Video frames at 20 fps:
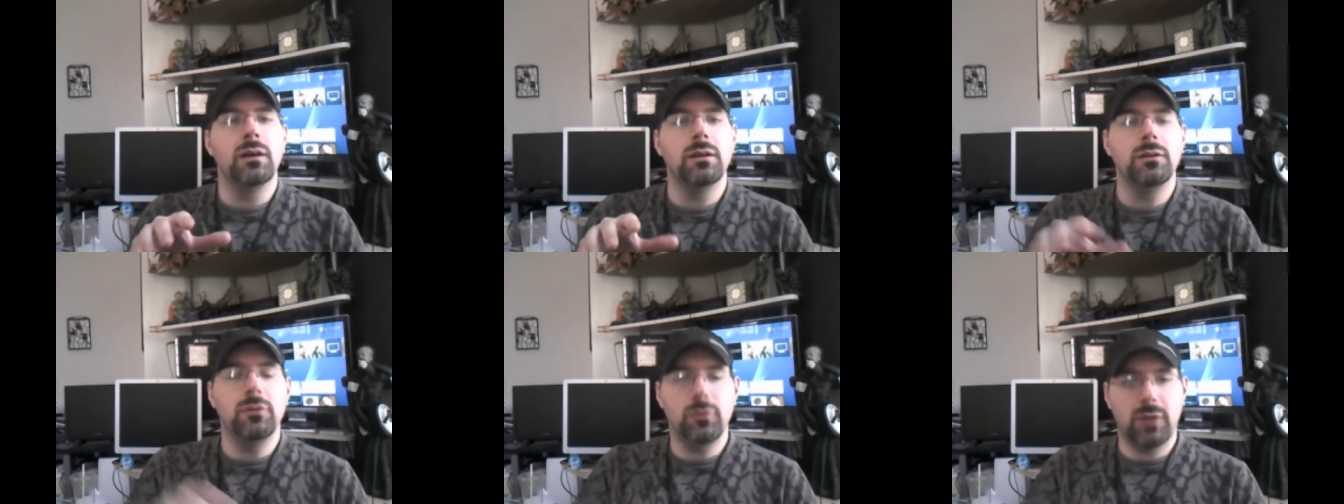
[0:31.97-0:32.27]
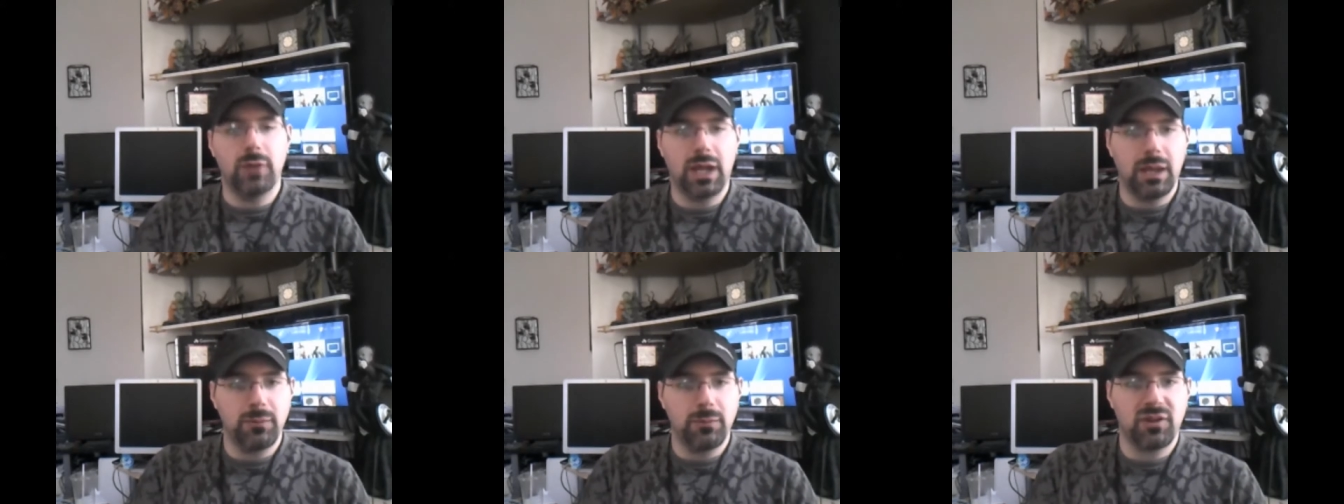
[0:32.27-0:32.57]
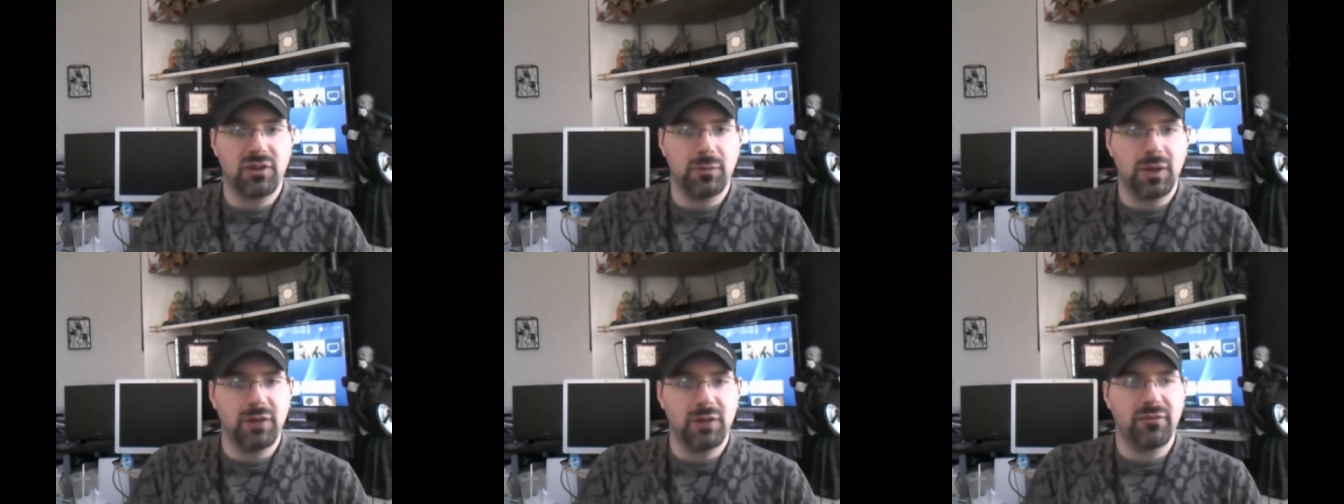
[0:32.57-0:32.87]
New
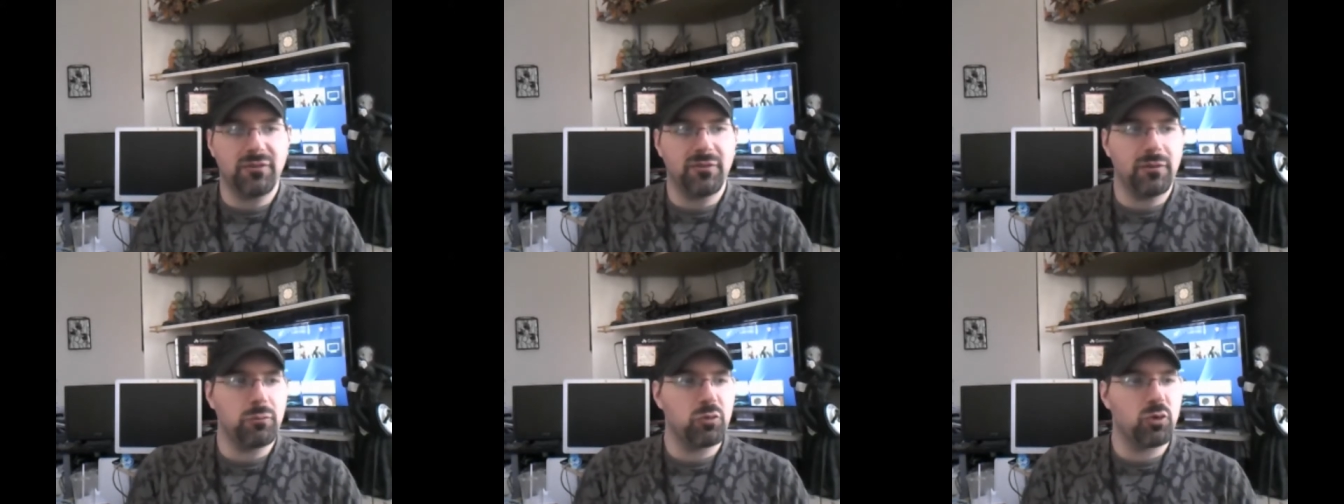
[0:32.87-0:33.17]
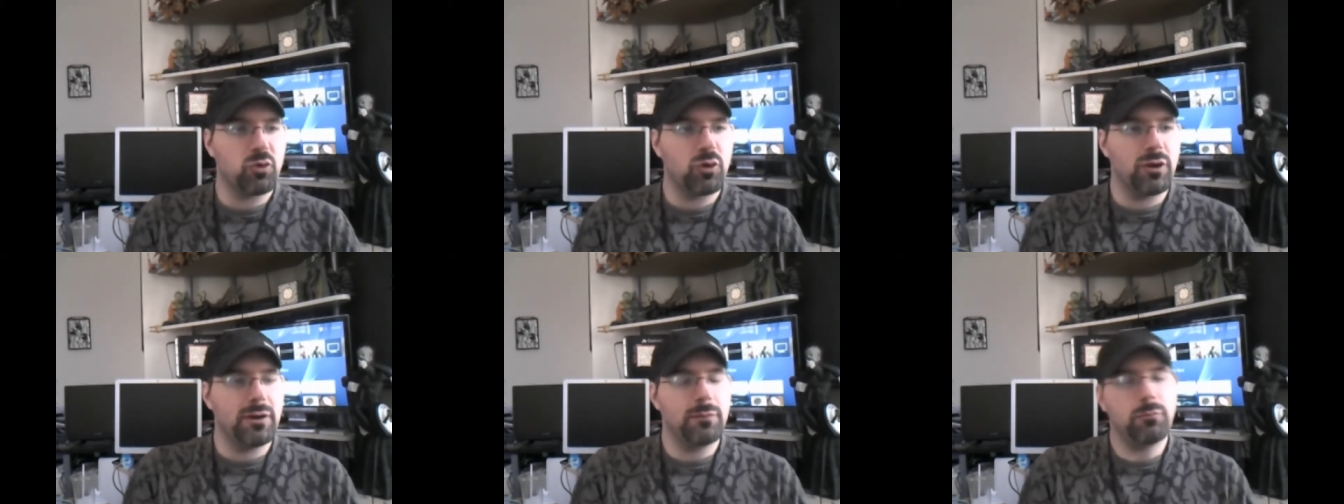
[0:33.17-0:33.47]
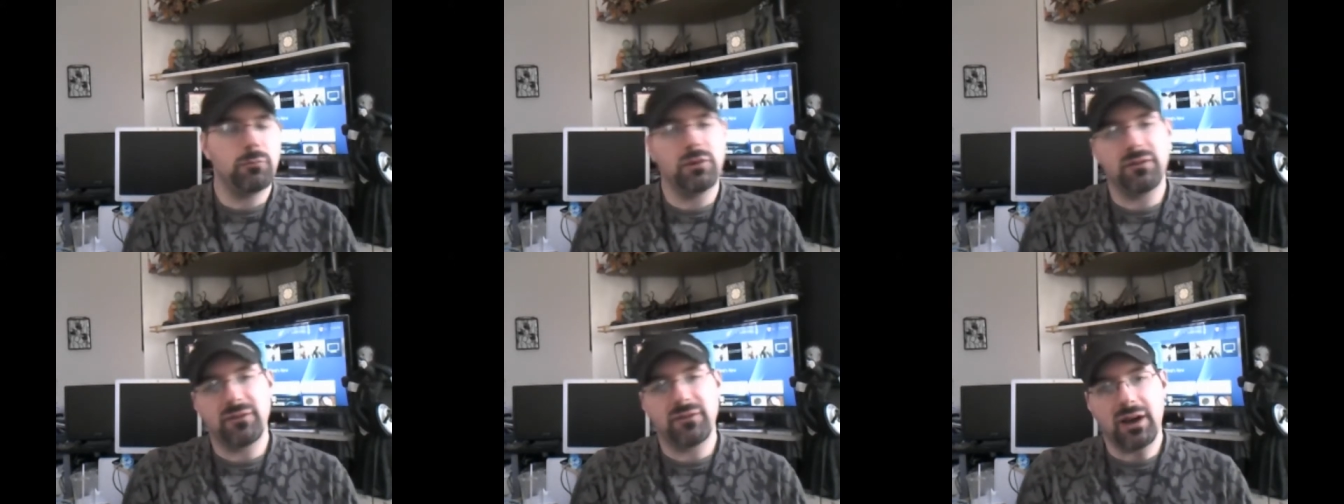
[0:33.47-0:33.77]
games coming out of February.
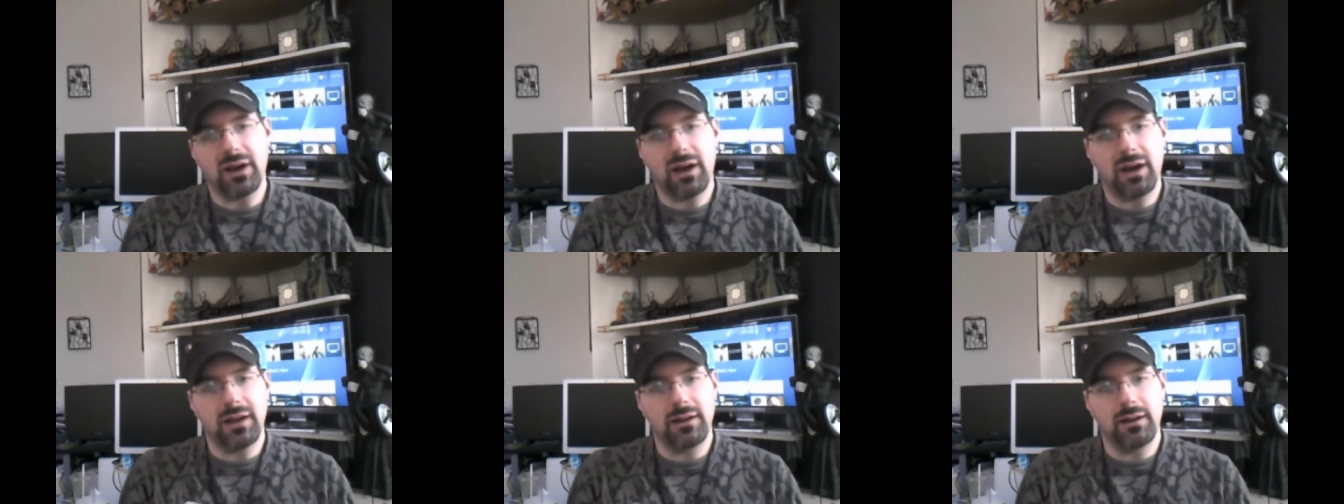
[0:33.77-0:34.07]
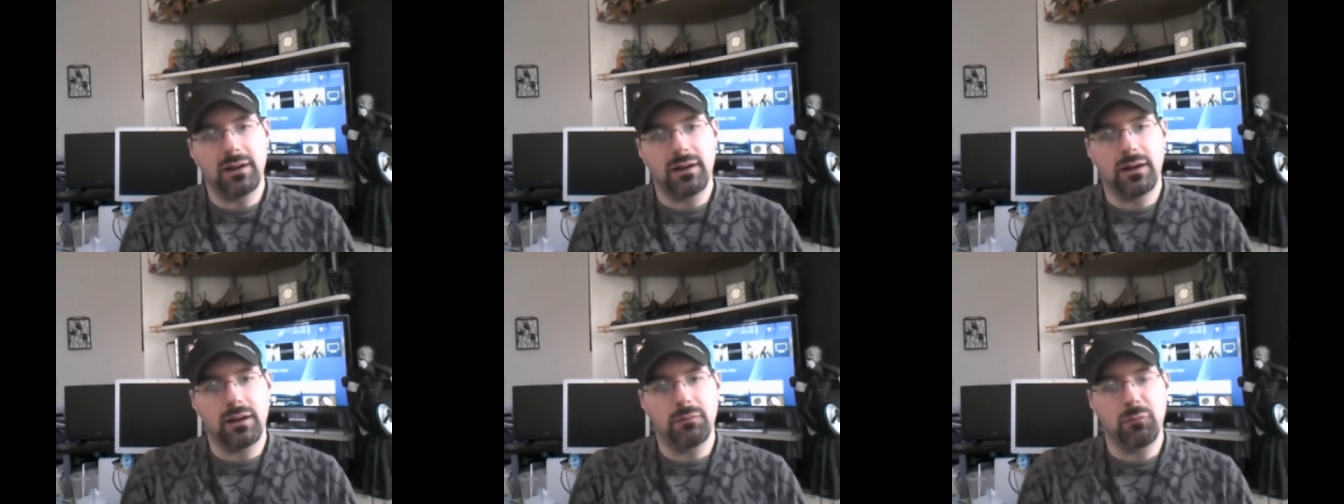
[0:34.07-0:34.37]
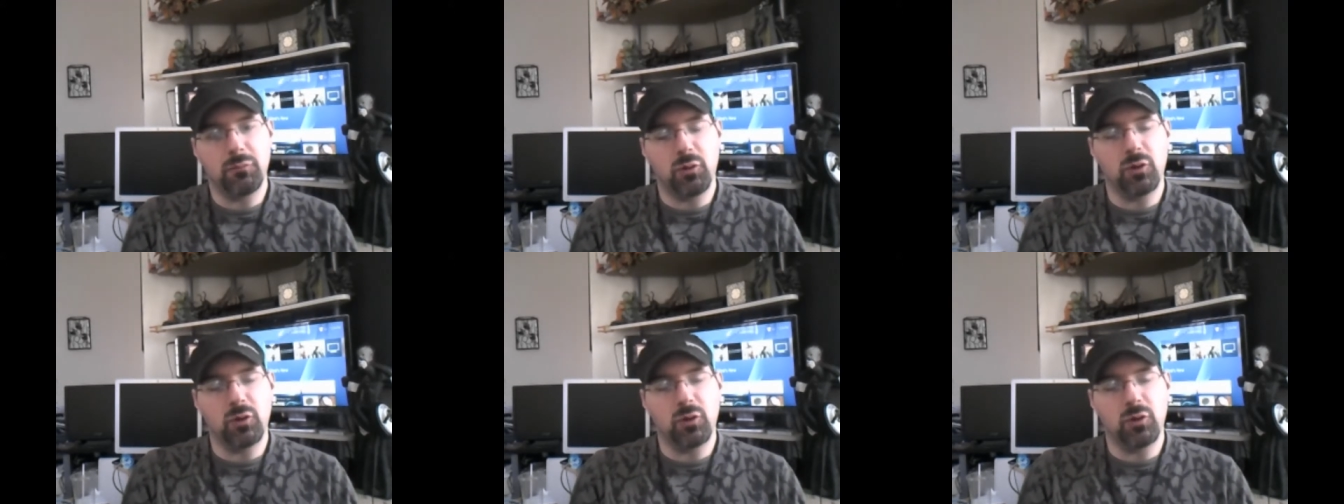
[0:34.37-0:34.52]
We've got, um,